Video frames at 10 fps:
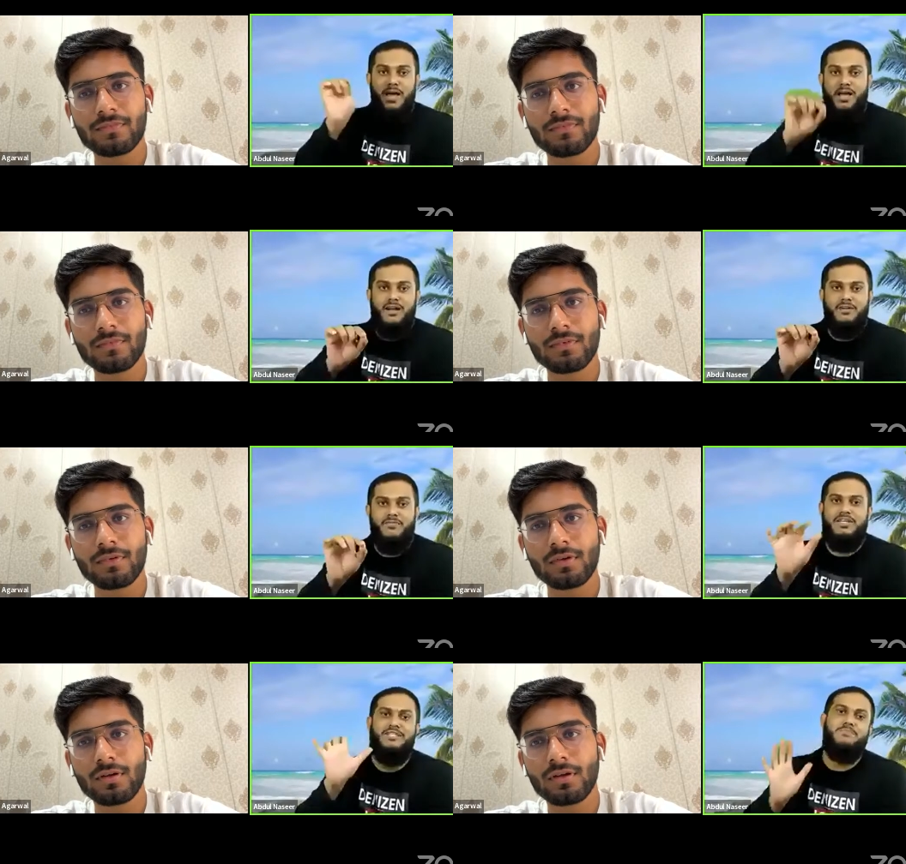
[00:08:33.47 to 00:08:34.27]
Speaker 1: planned
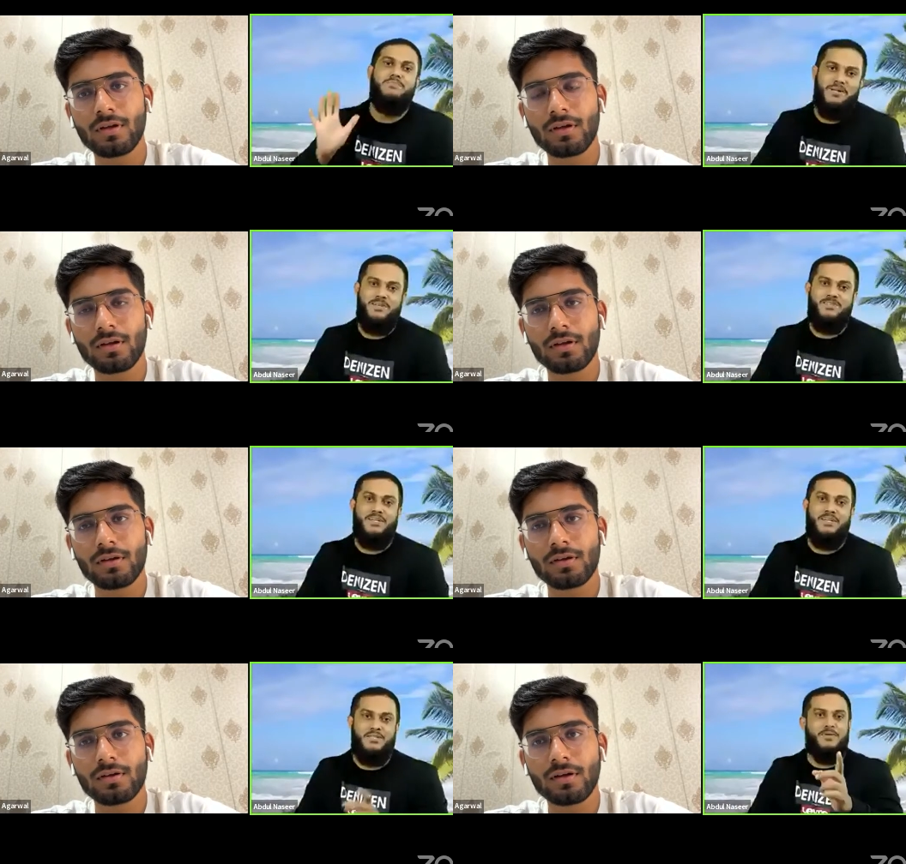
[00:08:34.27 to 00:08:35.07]
very smartly. That
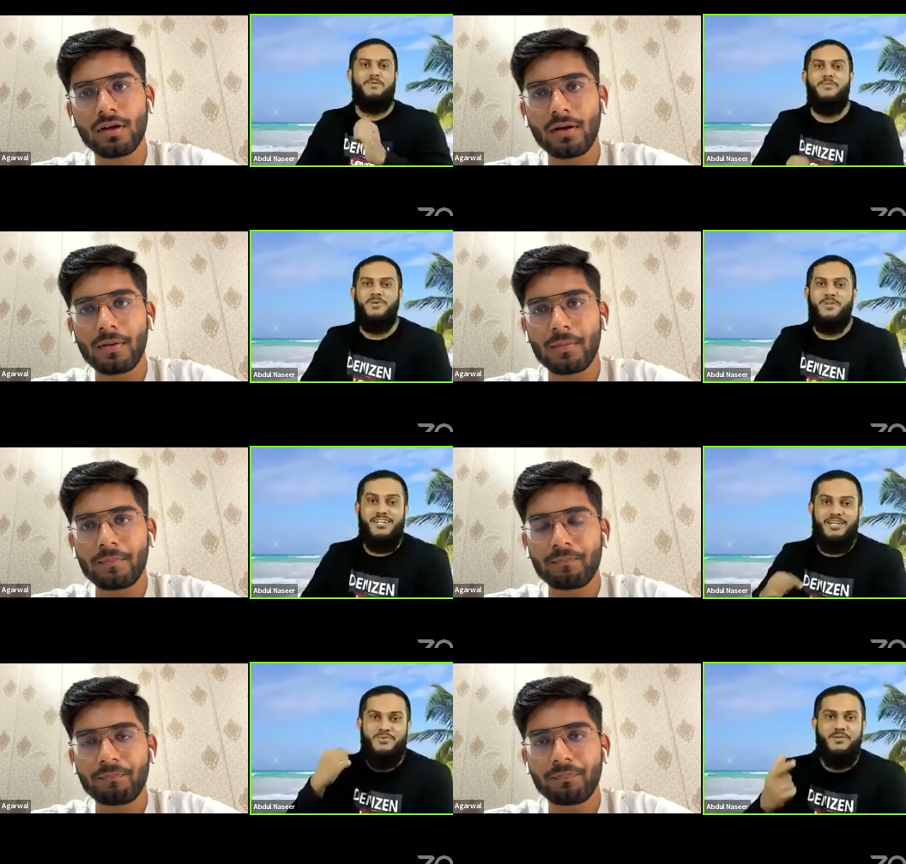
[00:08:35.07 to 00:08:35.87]
is very important.
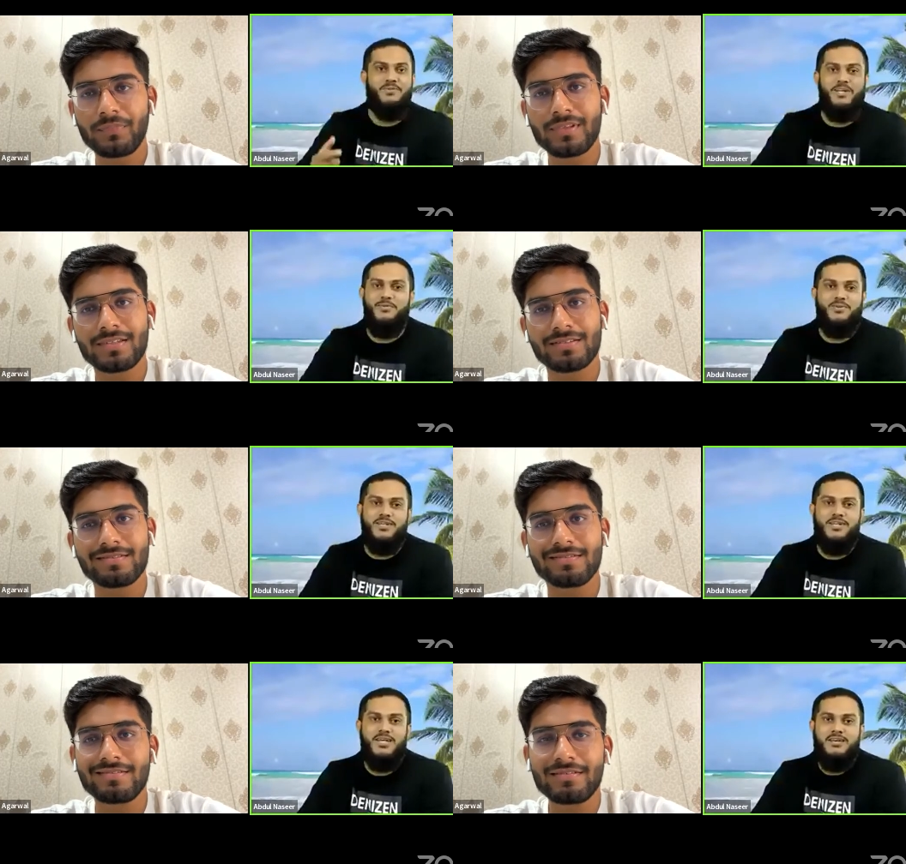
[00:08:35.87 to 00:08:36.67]
That is what I'm trying to tell
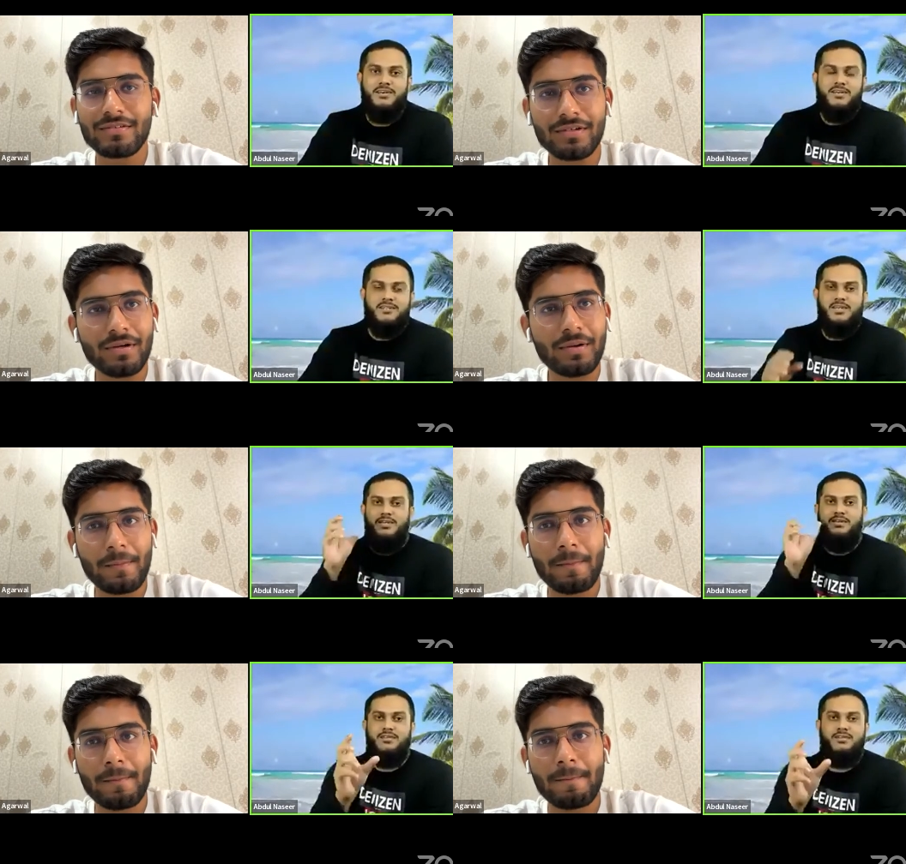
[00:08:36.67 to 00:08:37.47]
see
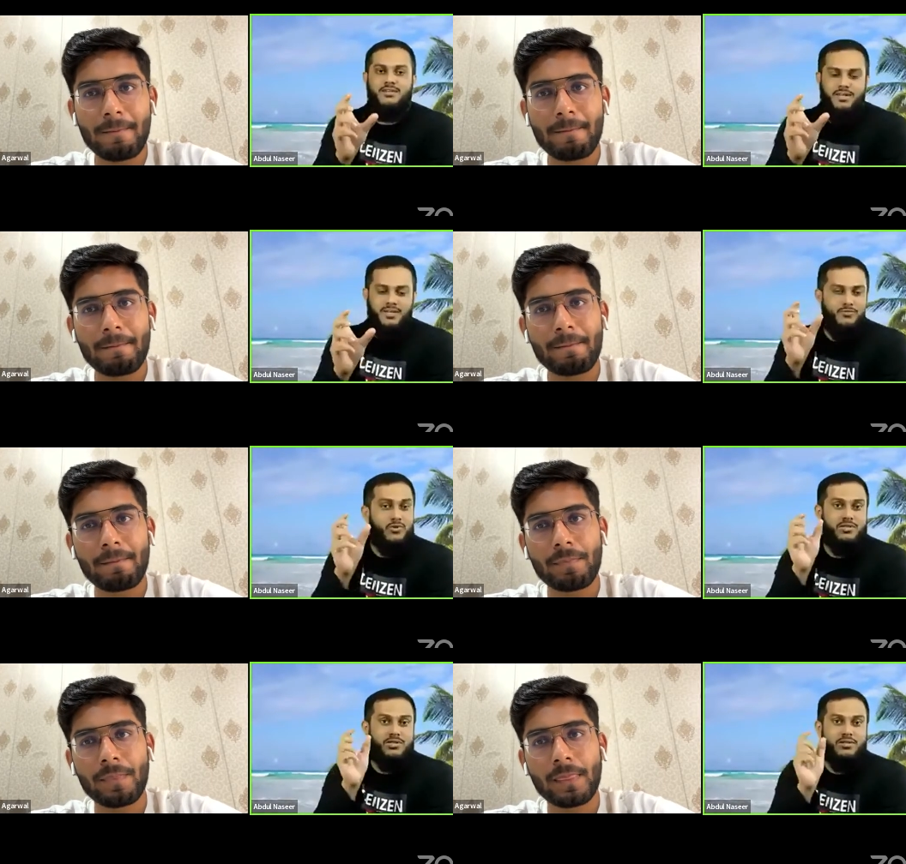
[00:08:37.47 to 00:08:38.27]
in third year he
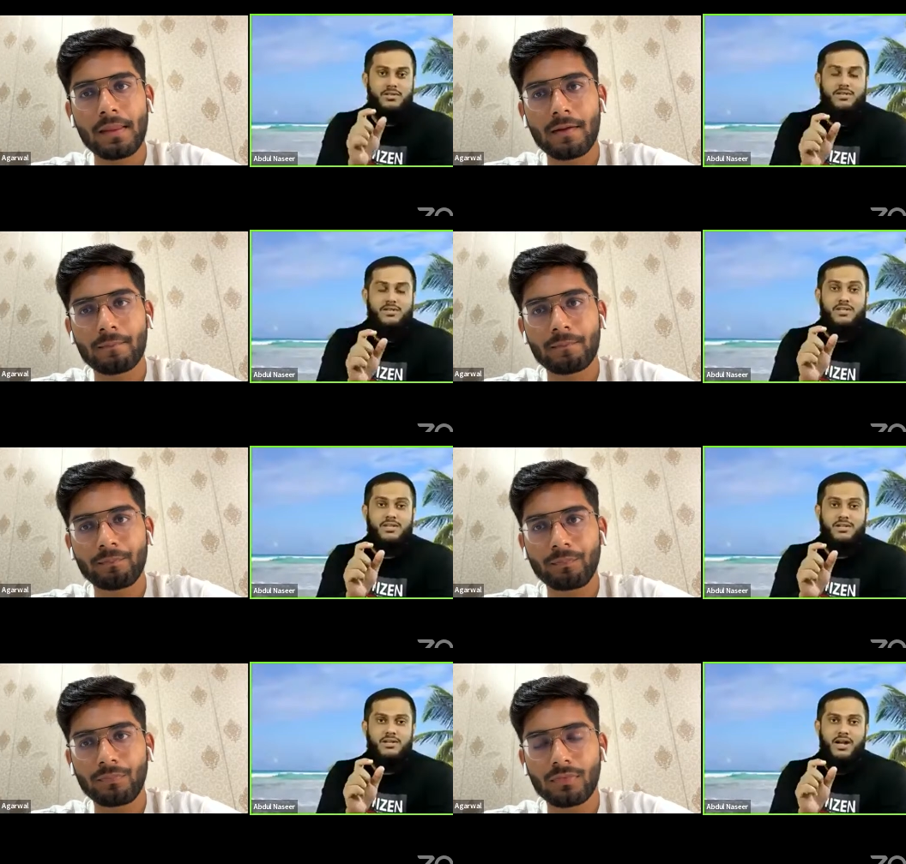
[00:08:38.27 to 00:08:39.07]
focused on third year
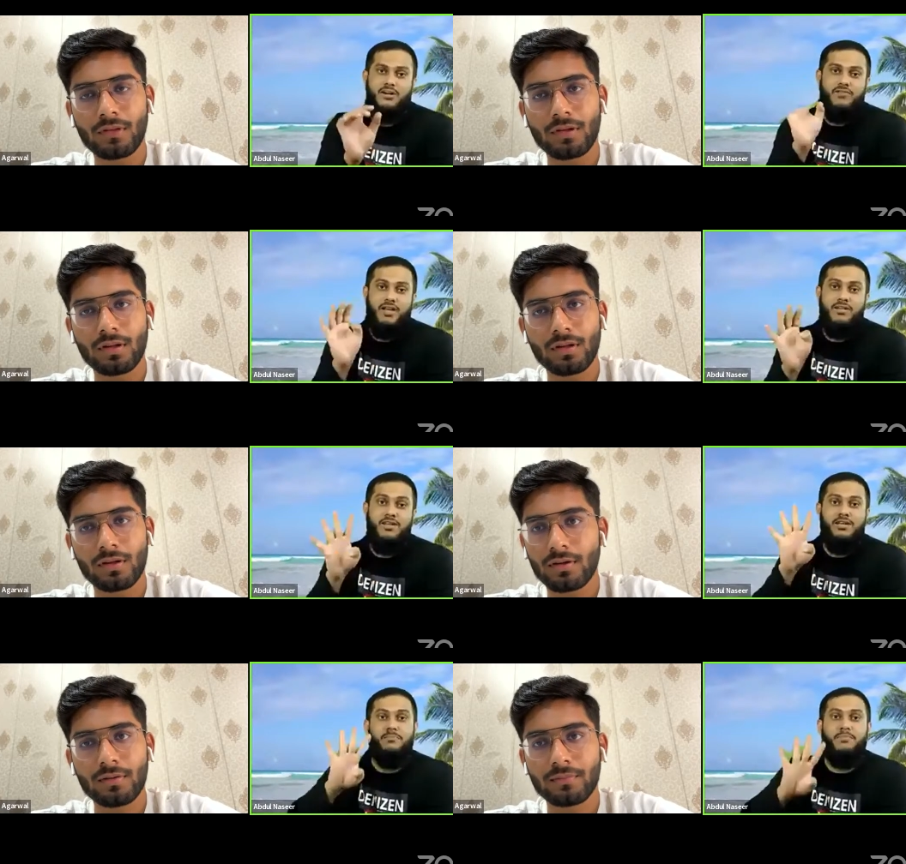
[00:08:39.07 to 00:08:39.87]
and final
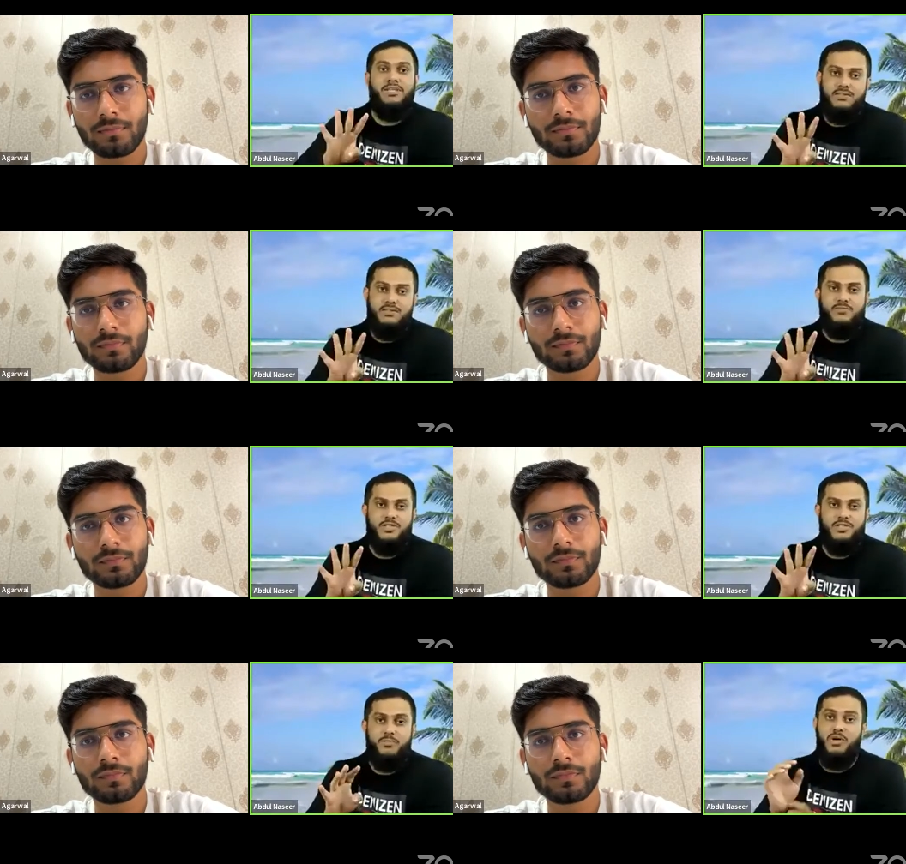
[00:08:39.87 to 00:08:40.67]
year ka major
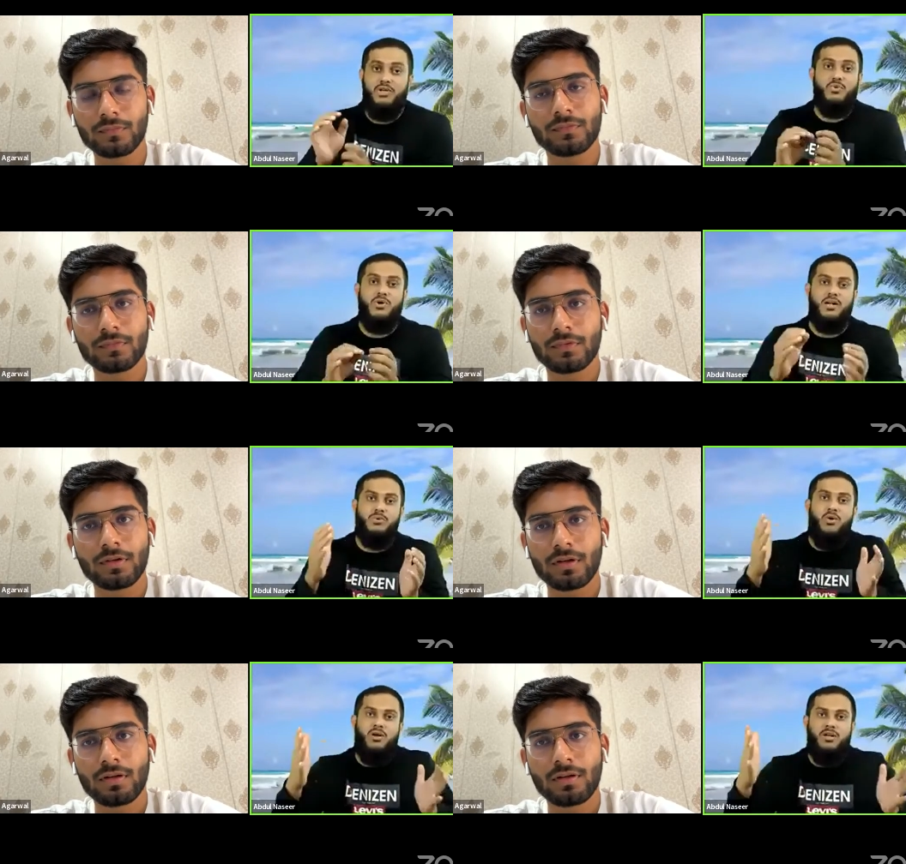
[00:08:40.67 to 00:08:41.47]
subjects because you can't
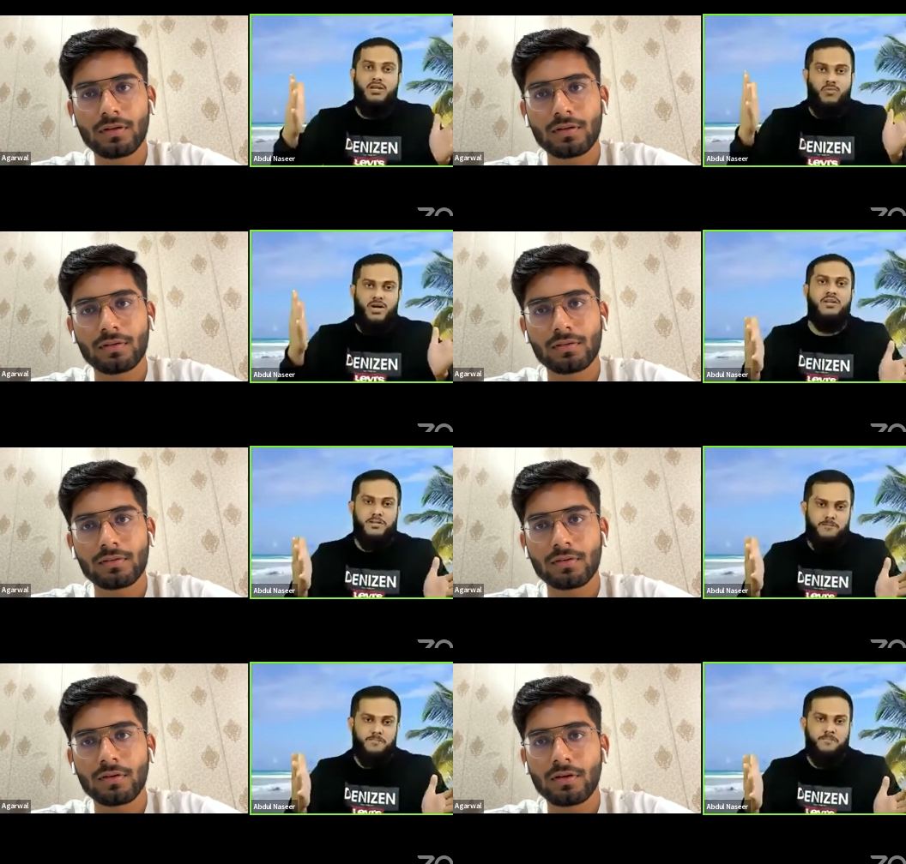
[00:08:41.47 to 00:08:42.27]
do all in one year